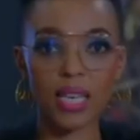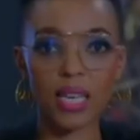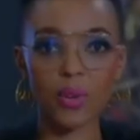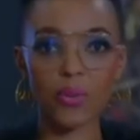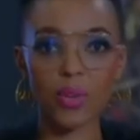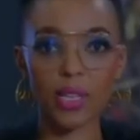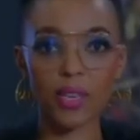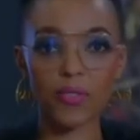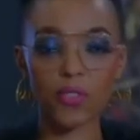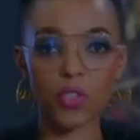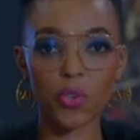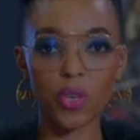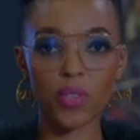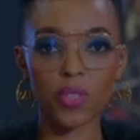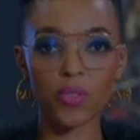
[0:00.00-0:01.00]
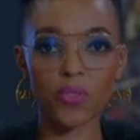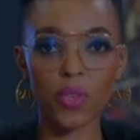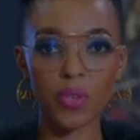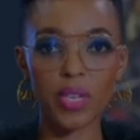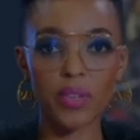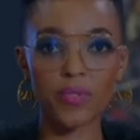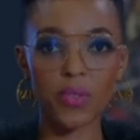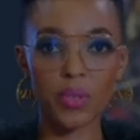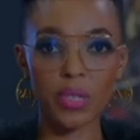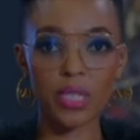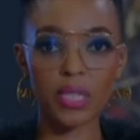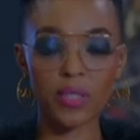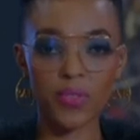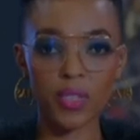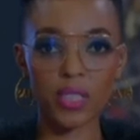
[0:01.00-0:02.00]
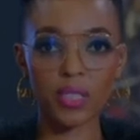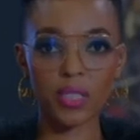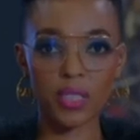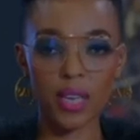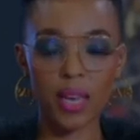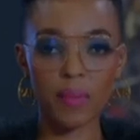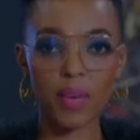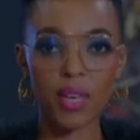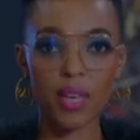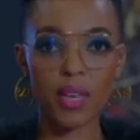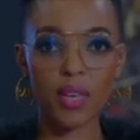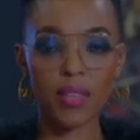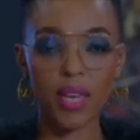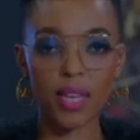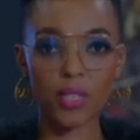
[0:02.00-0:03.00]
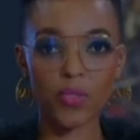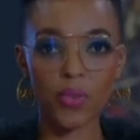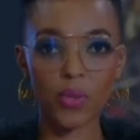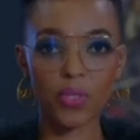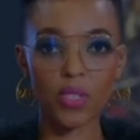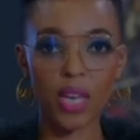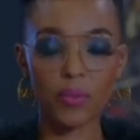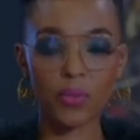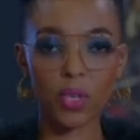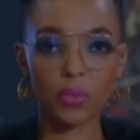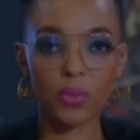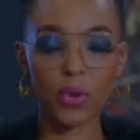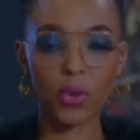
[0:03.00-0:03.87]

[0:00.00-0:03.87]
relief during this very, very difficult time. Thanks for your time, Jean-Paul.